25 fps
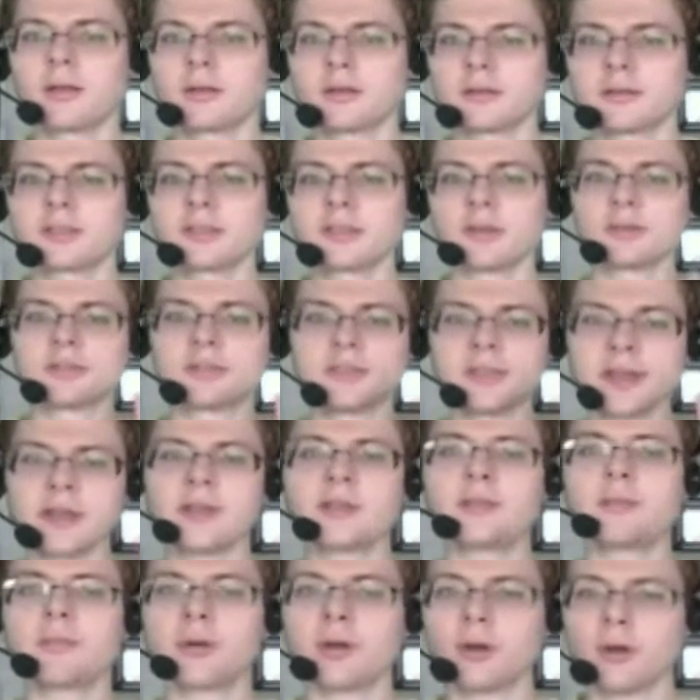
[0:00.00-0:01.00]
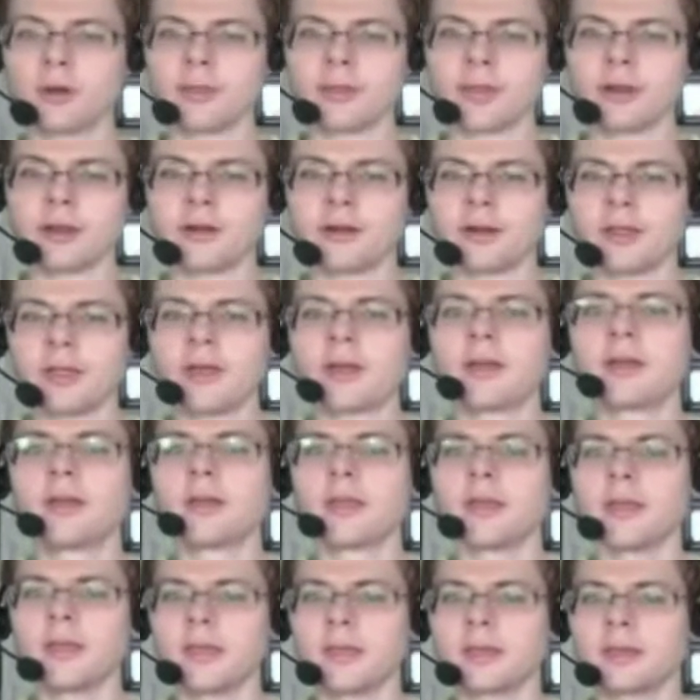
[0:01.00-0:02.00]
So second broad area
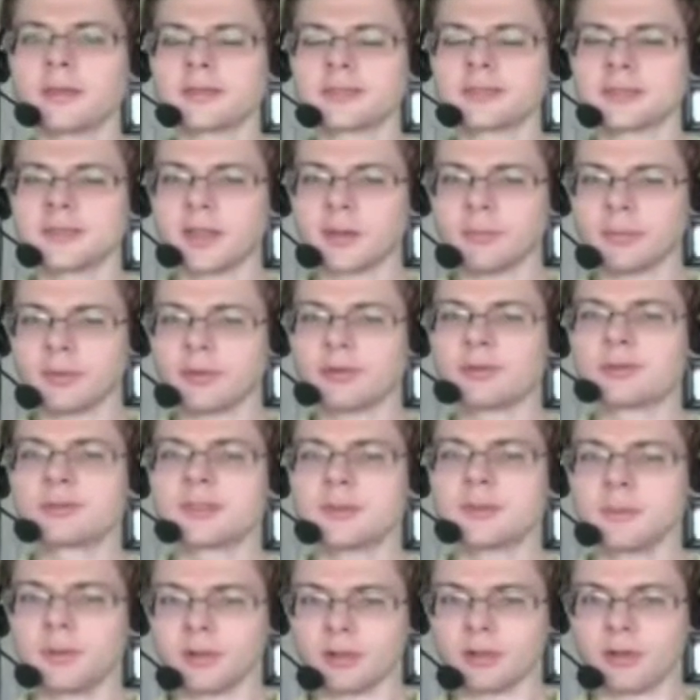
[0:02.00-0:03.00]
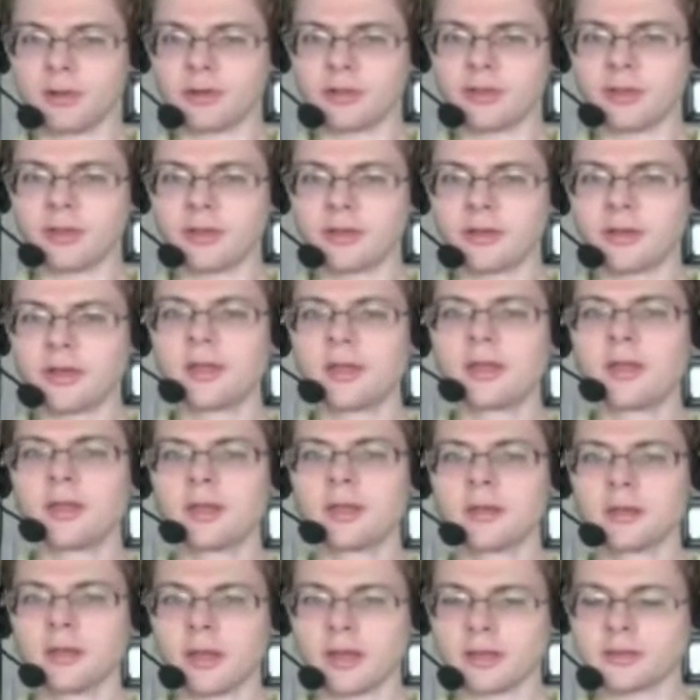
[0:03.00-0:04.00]
is community belonging
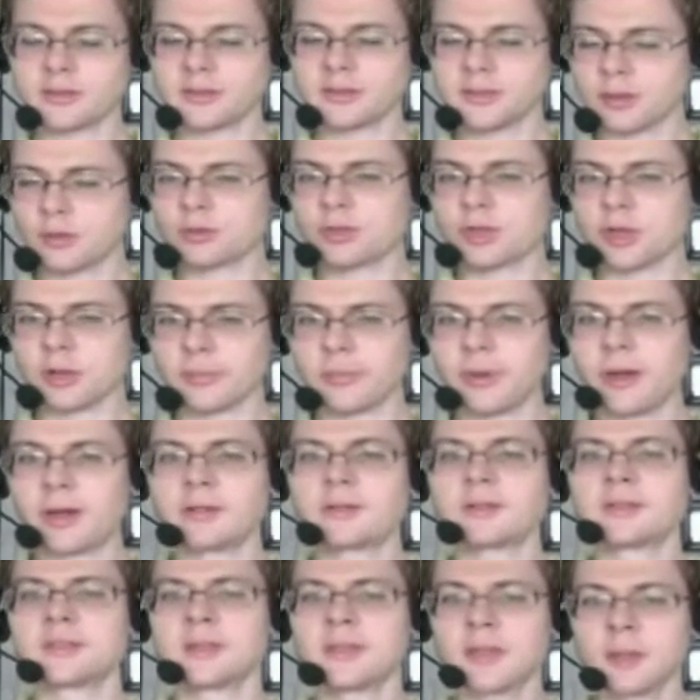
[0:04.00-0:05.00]
and social bonds.